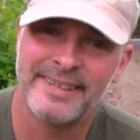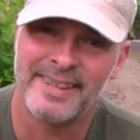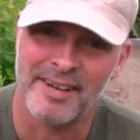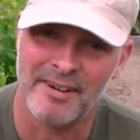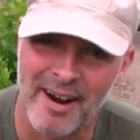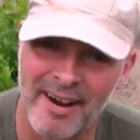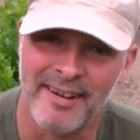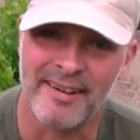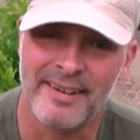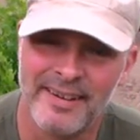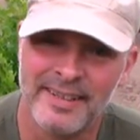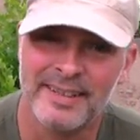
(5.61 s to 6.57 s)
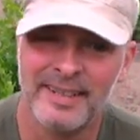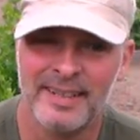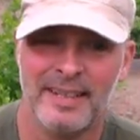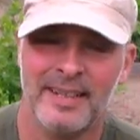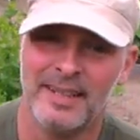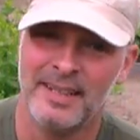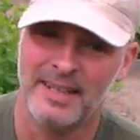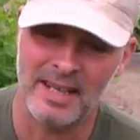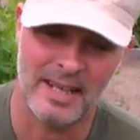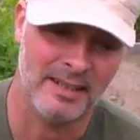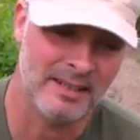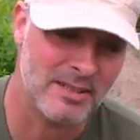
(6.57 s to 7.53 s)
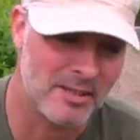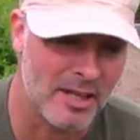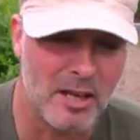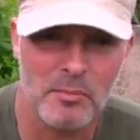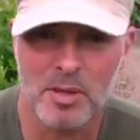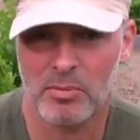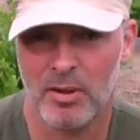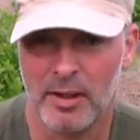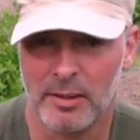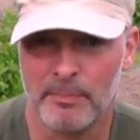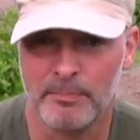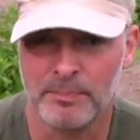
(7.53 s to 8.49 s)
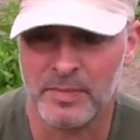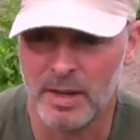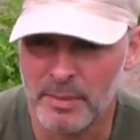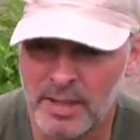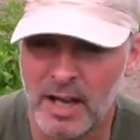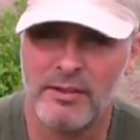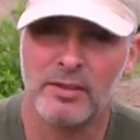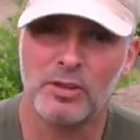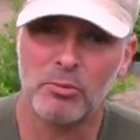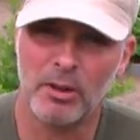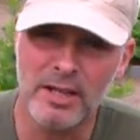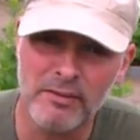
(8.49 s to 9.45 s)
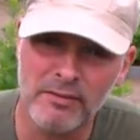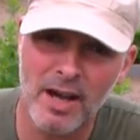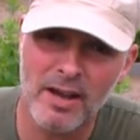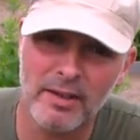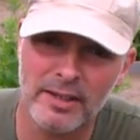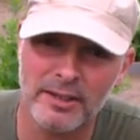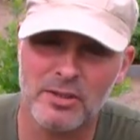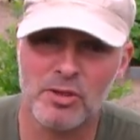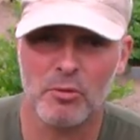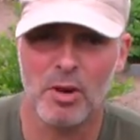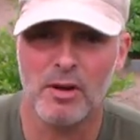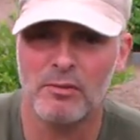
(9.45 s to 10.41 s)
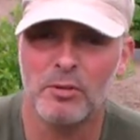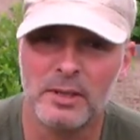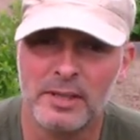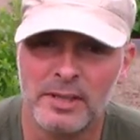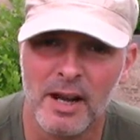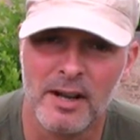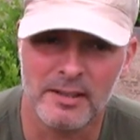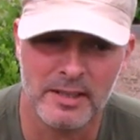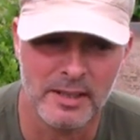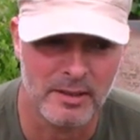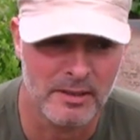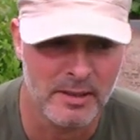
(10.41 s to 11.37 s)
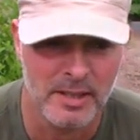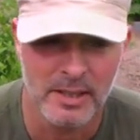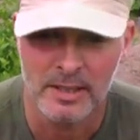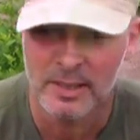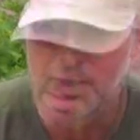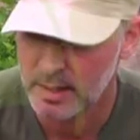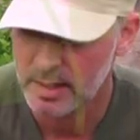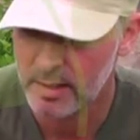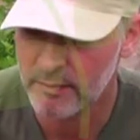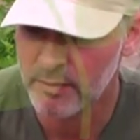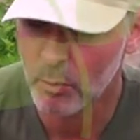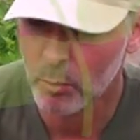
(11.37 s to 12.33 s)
there are. And it's not a big problem. I mean, I have a twenty-five hundred square foot garden here. If the